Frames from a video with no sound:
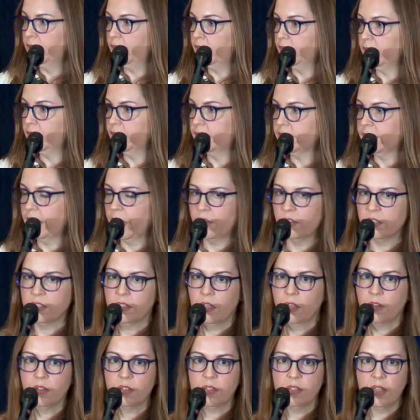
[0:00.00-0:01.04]
Uh, as
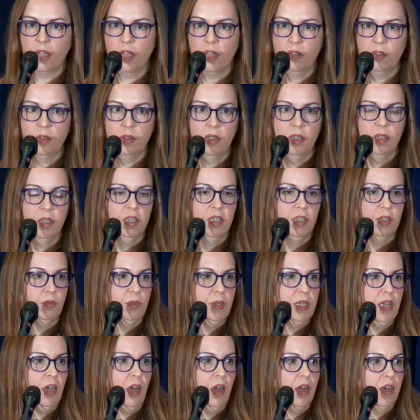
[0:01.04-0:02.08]
Aristotle said,
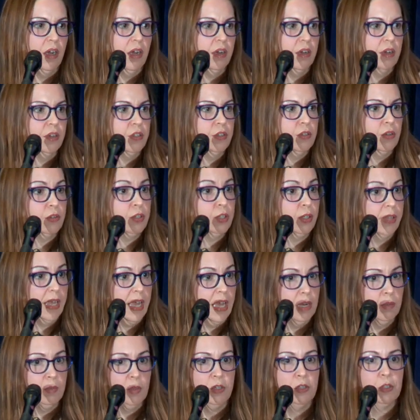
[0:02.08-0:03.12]
we are social
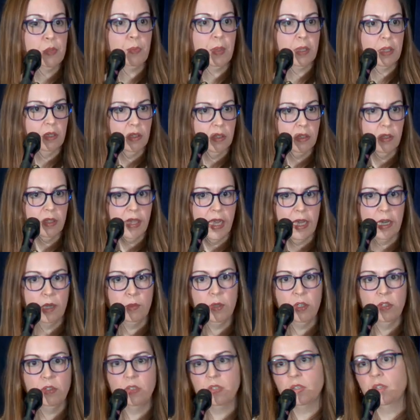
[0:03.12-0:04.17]
animals, political
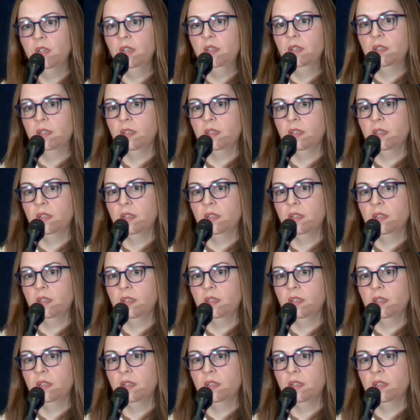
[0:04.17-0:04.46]
animals.